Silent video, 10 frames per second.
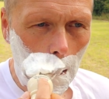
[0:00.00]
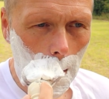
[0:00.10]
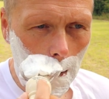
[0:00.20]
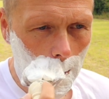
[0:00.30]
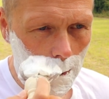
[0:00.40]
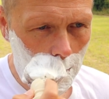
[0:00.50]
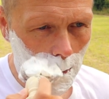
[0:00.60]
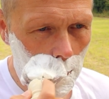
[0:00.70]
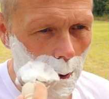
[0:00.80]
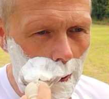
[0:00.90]
They are the
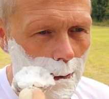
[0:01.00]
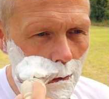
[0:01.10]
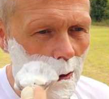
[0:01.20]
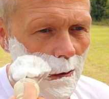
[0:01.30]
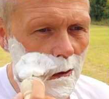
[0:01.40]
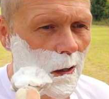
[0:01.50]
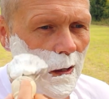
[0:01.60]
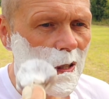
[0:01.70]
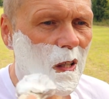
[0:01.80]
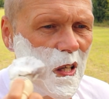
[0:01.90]
two brands which
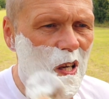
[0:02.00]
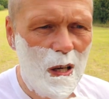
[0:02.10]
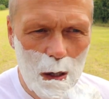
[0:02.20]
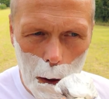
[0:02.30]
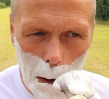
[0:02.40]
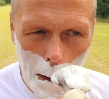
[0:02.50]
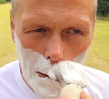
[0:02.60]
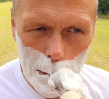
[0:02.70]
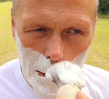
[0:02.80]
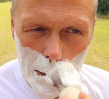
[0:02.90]

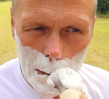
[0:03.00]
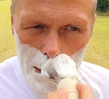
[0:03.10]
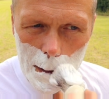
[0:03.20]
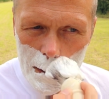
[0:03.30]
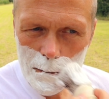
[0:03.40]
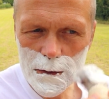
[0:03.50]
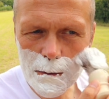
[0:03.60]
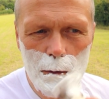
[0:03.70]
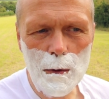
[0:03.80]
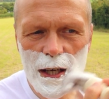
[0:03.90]
I feel quite
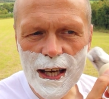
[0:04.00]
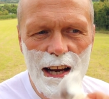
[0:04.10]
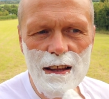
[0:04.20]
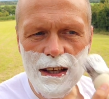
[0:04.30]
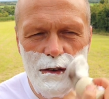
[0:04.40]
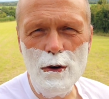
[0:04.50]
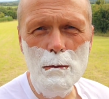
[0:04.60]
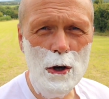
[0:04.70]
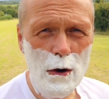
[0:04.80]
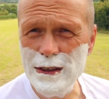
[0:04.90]
comfortable buying anything
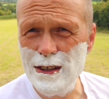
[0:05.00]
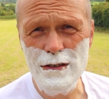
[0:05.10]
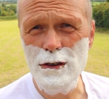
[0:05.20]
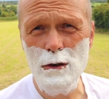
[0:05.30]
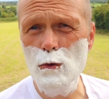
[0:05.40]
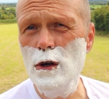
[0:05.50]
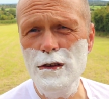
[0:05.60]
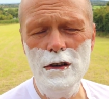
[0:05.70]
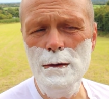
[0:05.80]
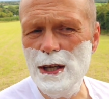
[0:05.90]
from, knowing that it's going to
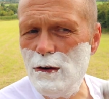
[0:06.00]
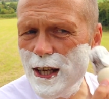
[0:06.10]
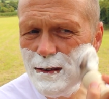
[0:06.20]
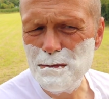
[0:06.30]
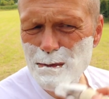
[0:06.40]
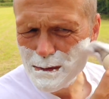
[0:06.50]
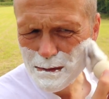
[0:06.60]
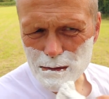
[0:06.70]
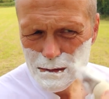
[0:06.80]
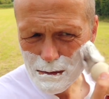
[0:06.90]
work, it's going to be great.
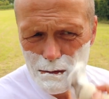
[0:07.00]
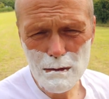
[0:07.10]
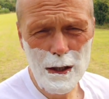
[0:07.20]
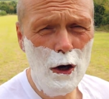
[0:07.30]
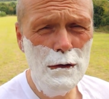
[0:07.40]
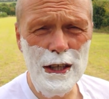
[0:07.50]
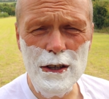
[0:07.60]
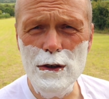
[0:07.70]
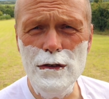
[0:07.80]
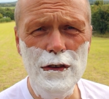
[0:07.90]
Over the
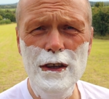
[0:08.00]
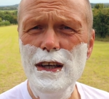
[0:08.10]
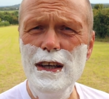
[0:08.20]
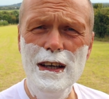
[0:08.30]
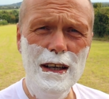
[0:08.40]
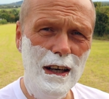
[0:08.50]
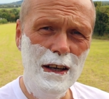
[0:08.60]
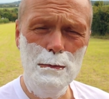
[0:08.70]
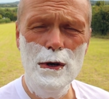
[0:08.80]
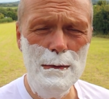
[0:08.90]
years,
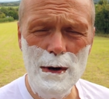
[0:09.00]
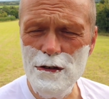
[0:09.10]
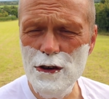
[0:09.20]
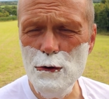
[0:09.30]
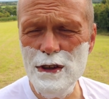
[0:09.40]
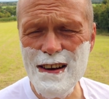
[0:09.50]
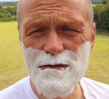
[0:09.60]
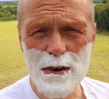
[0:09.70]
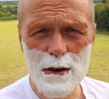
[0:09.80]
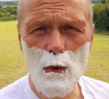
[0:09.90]
I've pretty much used
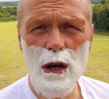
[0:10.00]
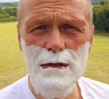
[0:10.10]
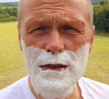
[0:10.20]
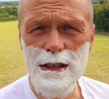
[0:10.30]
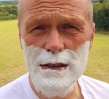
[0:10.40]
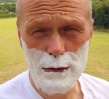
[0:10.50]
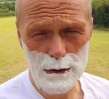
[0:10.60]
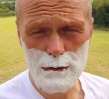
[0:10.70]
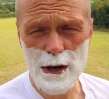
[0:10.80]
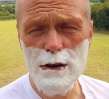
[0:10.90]
every one of their
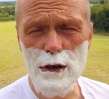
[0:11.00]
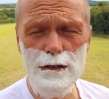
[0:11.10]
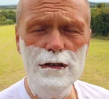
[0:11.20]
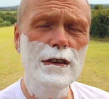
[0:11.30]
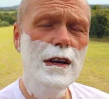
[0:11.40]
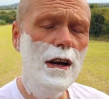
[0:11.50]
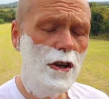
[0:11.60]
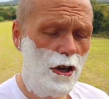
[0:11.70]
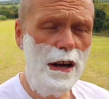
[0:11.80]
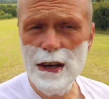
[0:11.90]
different fragranced
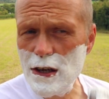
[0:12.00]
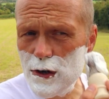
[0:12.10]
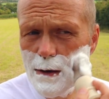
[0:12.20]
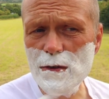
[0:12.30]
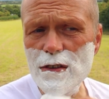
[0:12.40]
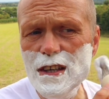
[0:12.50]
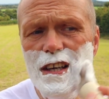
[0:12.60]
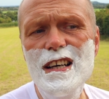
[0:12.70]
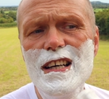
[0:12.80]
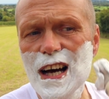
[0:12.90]
shaving creams,
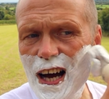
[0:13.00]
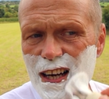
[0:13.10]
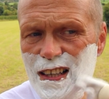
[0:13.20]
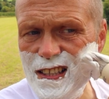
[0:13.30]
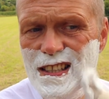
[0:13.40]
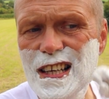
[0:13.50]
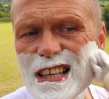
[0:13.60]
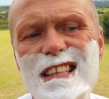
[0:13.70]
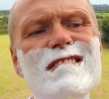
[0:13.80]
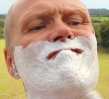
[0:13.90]
and
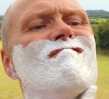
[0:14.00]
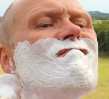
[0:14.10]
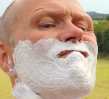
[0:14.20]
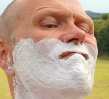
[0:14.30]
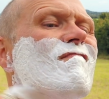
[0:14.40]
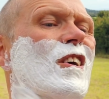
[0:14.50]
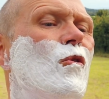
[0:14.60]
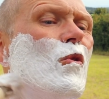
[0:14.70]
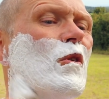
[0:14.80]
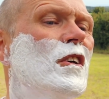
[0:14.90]

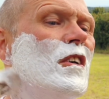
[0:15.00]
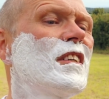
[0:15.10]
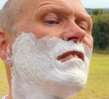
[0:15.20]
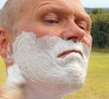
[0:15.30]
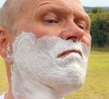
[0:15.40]
they're all good.